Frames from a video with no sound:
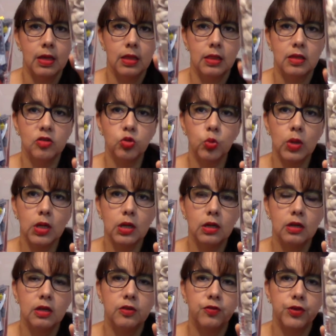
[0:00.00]
This one
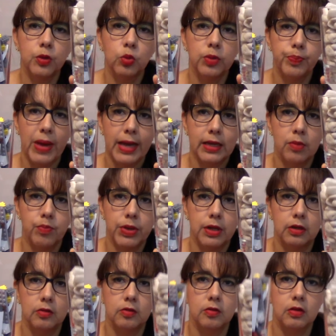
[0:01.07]
is filled with packing
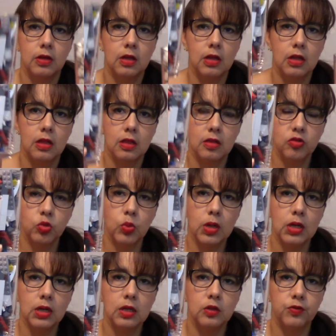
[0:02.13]
peanuts. This
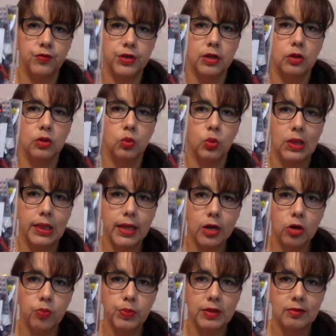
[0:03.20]
one is filled with Lego
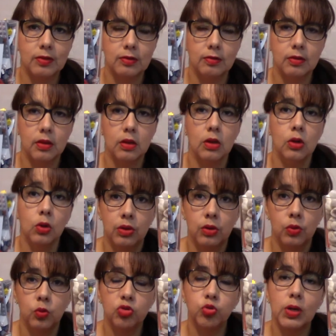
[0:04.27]
pieces.
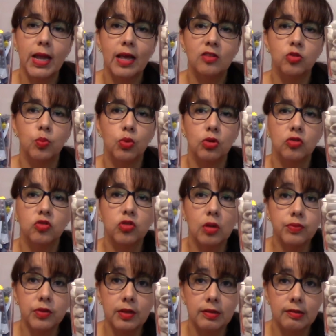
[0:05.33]
Which one has more
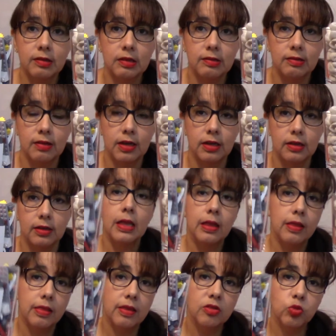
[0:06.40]
substance inside?
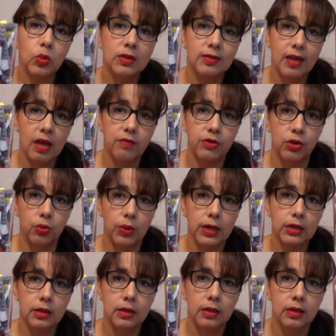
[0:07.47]
This one's heavier, right?
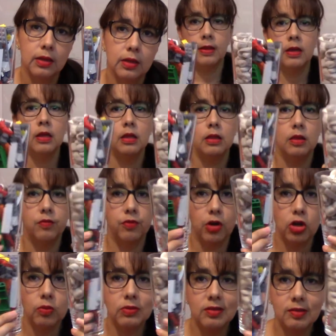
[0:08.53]
The
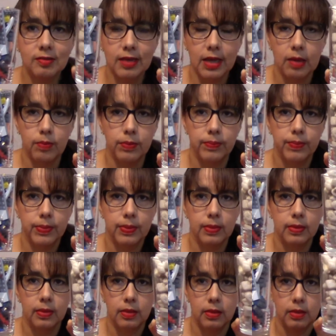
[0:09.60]
volume is the same.
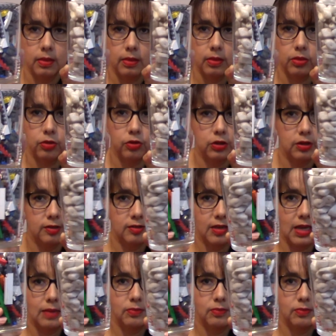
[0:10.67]
They're the same